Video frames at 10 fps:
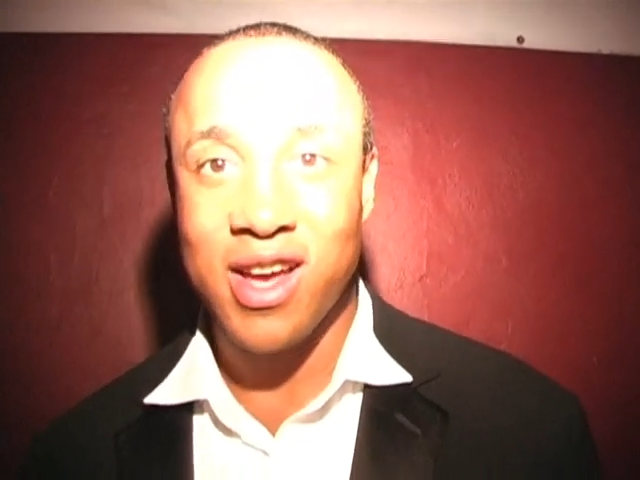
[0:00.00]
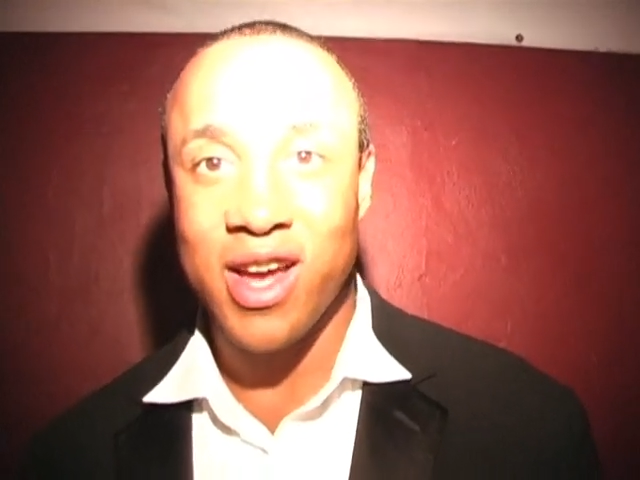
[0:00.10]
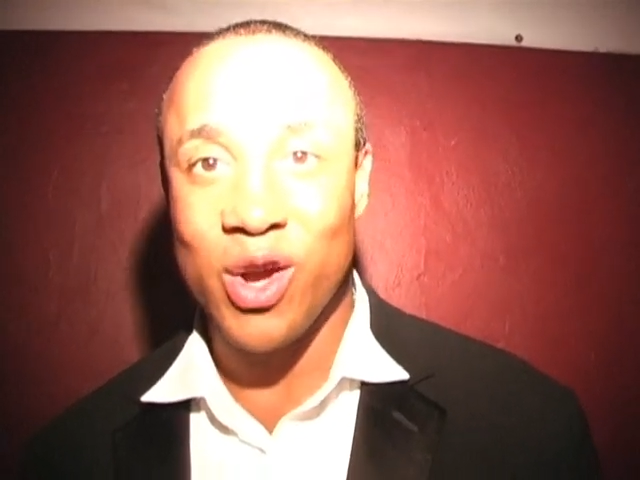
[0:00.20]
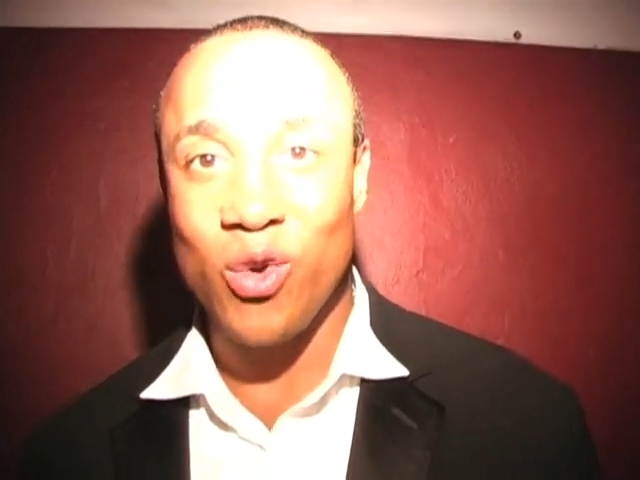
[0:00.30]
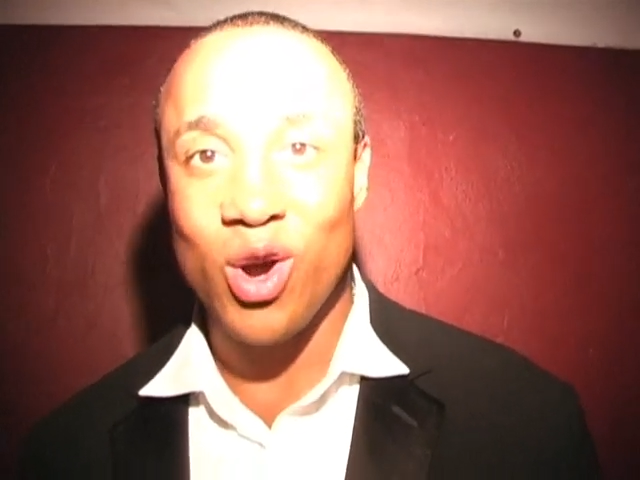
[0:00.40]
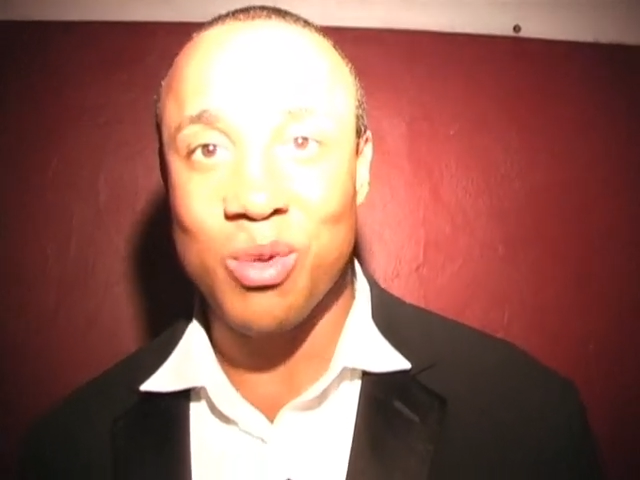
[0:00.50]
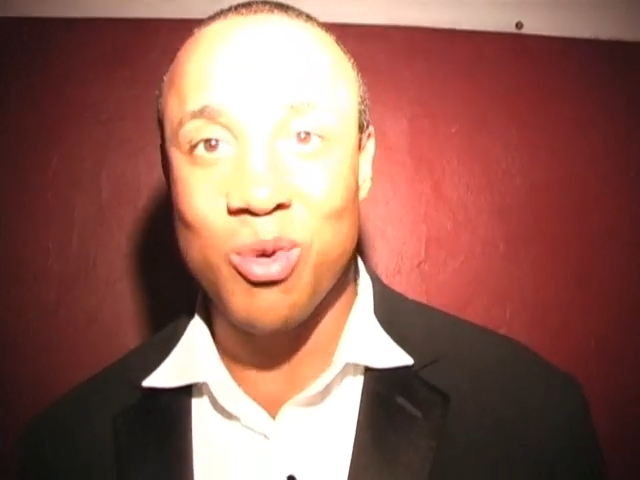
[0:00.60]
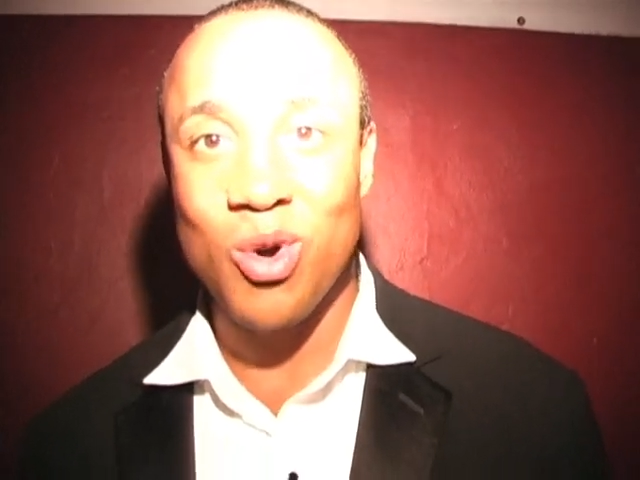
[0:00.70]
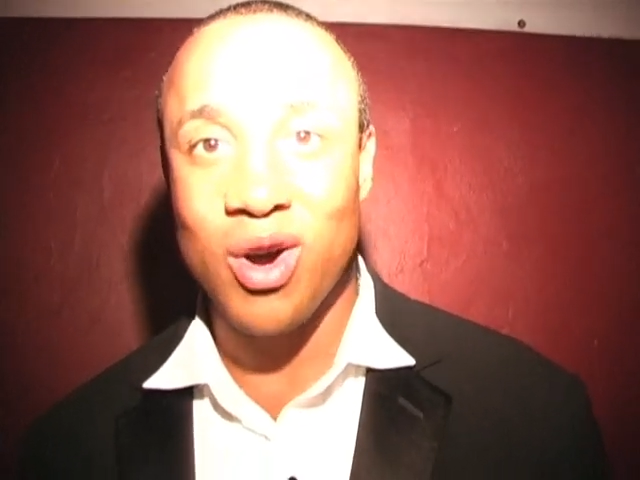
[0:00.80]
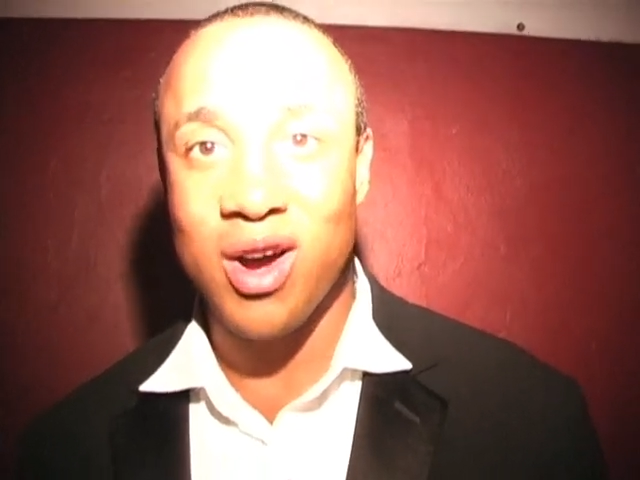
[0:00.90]
an
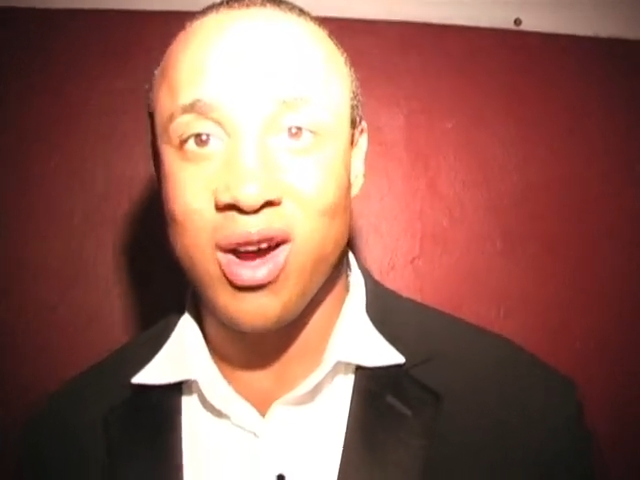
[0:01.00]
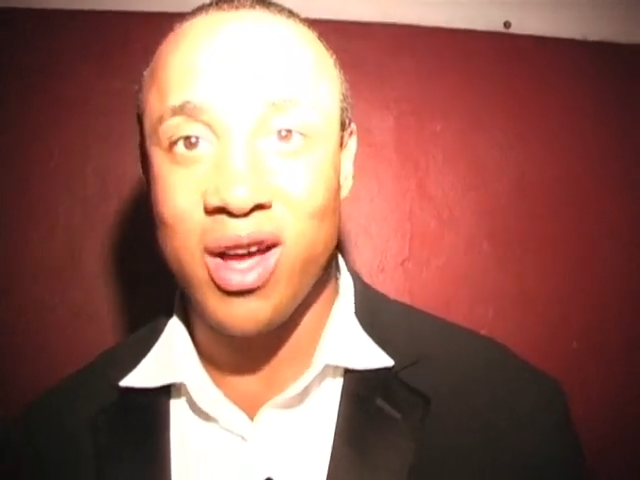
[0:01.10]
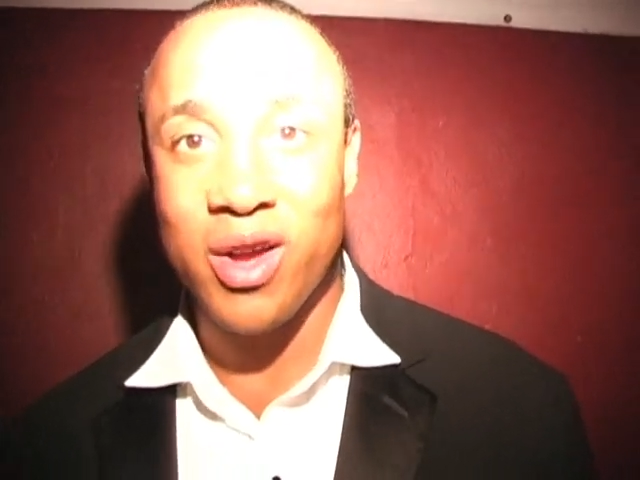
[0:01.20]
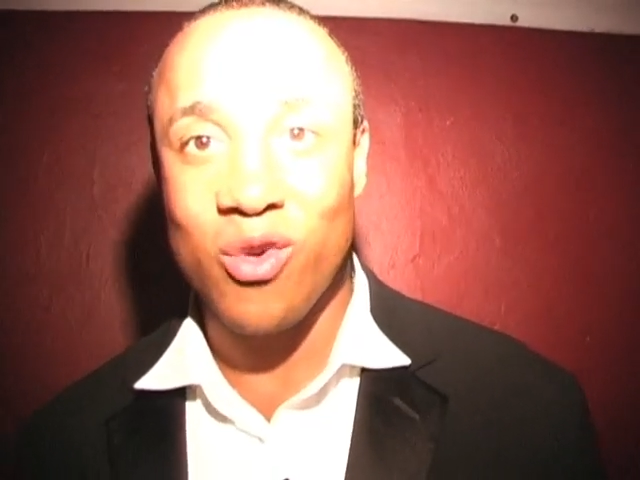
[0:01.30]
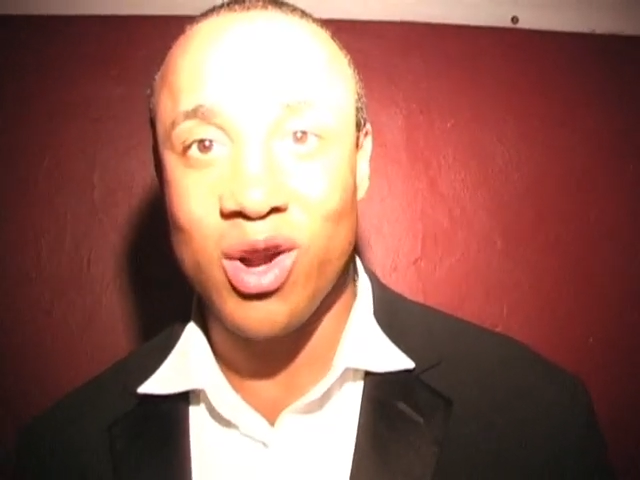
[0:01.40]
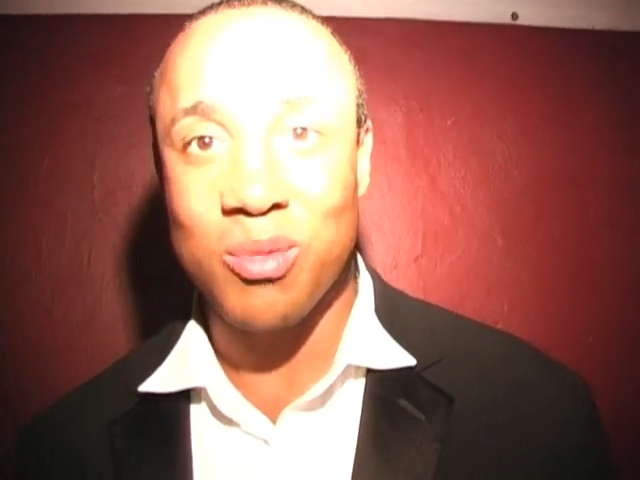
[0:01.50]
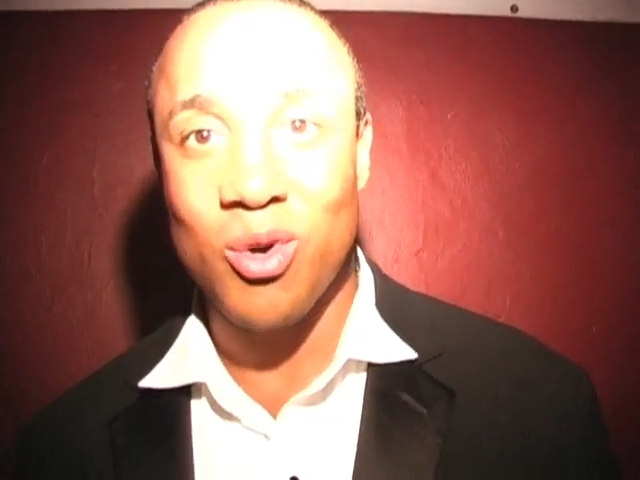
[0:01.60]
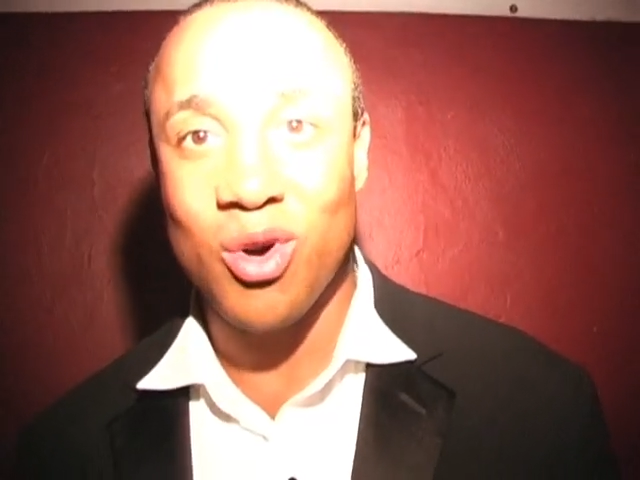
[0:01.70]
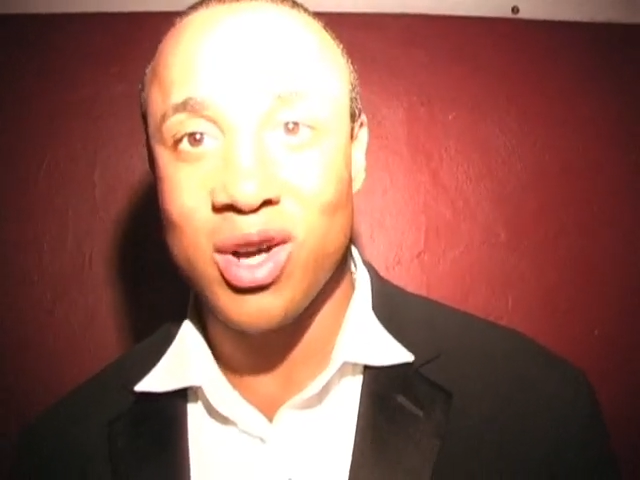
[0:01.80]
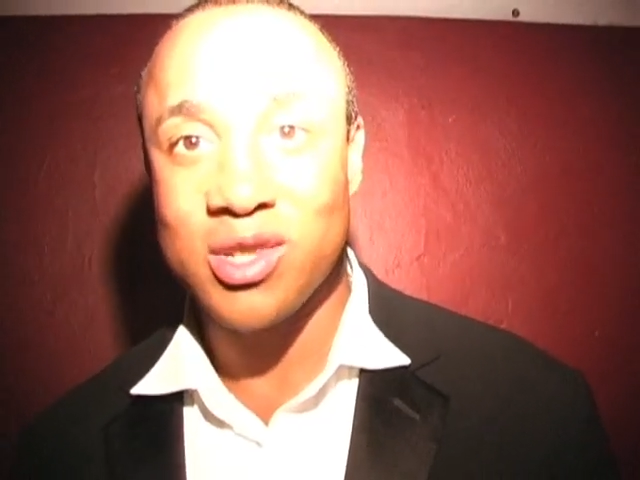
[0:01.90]
incredible, uh,
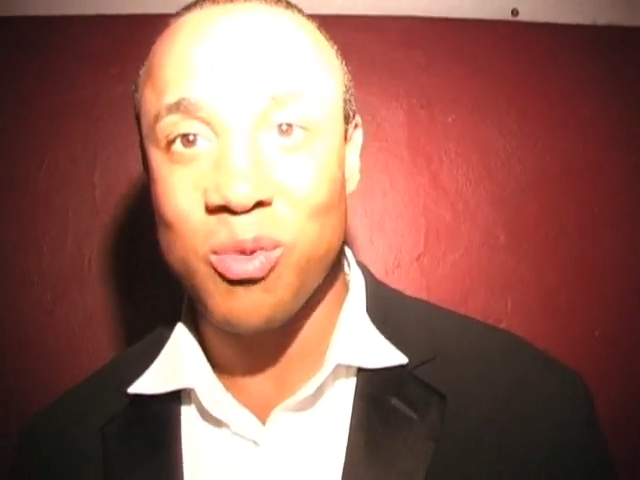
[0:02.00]
incredible uh,